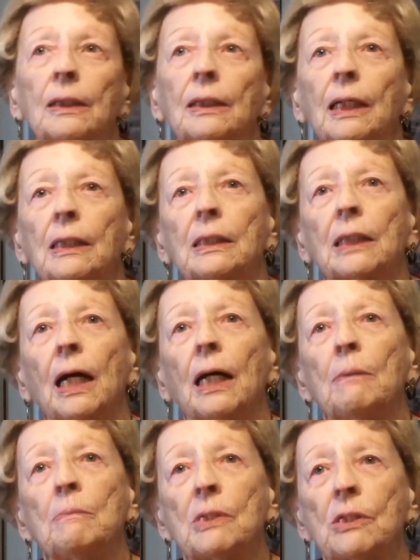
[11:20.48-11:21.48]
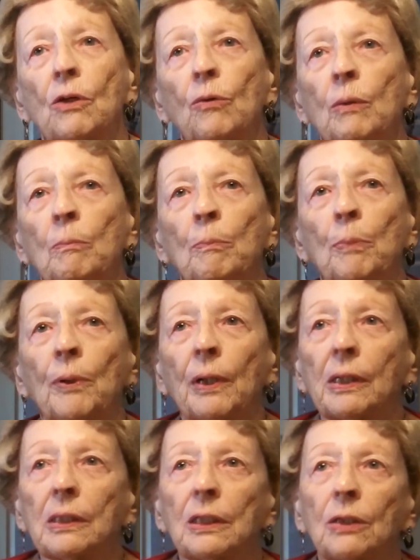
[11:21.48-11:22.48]
Yes, I'm so
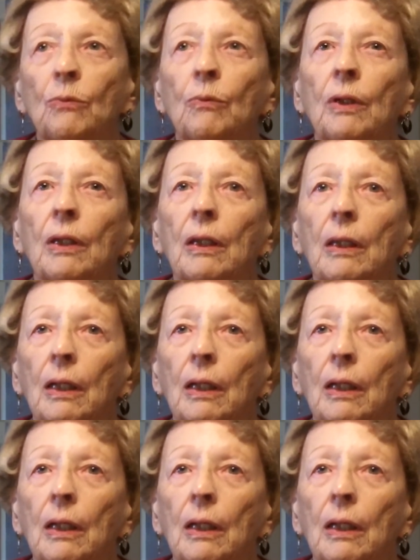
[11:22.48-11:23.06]
impressed with